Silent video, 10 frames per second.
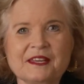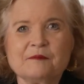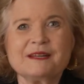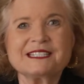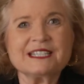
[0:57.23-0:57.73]

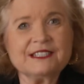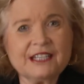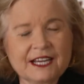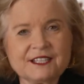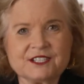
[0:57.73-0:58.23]
but
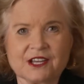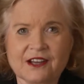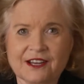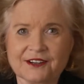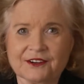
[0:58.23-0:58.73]
tonight's
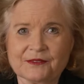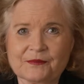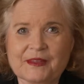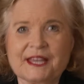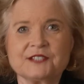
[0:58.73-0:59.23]
honor
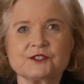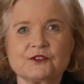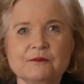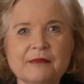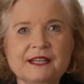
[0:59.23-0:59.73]
has
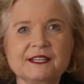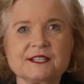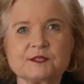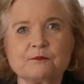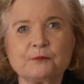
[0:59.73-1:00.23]

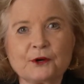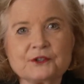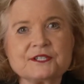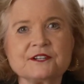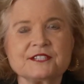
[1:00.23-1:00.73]
tremendous
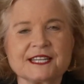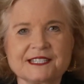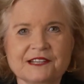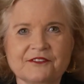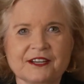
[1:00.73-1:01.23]
personal
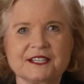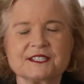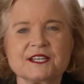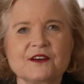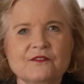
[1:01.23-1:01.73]

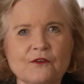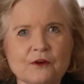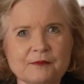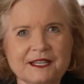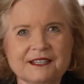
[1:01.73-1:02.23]
significance for
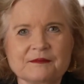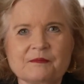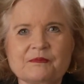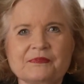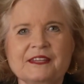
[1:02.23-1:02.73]
me.
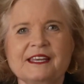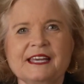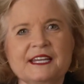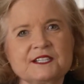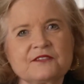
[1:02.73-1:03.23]

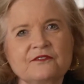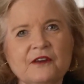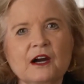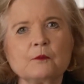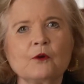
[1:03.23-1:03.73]
It is
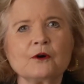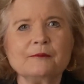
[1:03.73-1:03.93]
far more